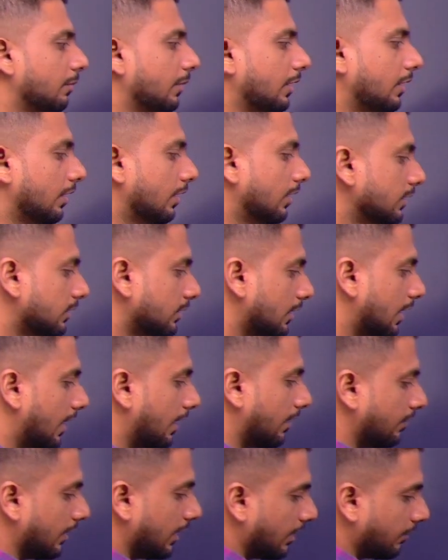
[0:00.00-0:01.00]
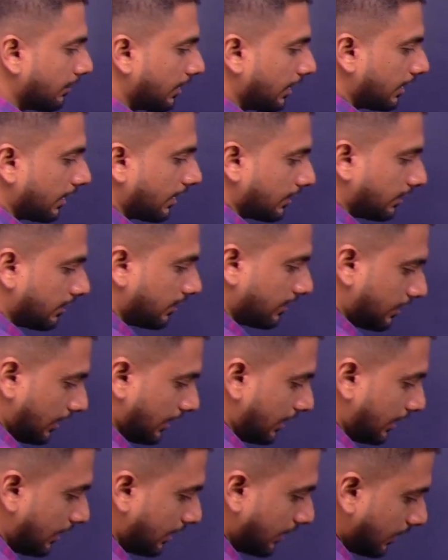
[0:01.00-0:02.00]
because I have named it as
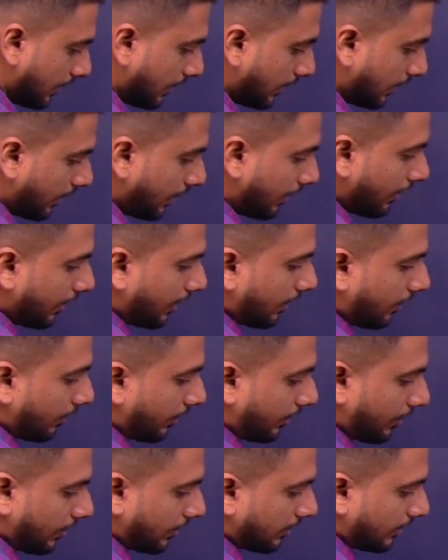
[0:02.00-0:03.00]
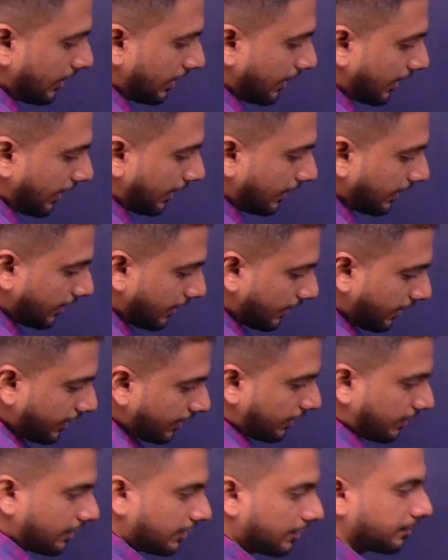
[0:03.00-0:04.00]
C because they like
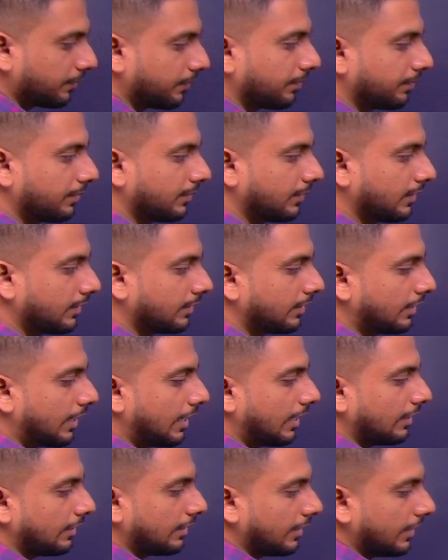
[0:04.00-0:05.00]
cricket, and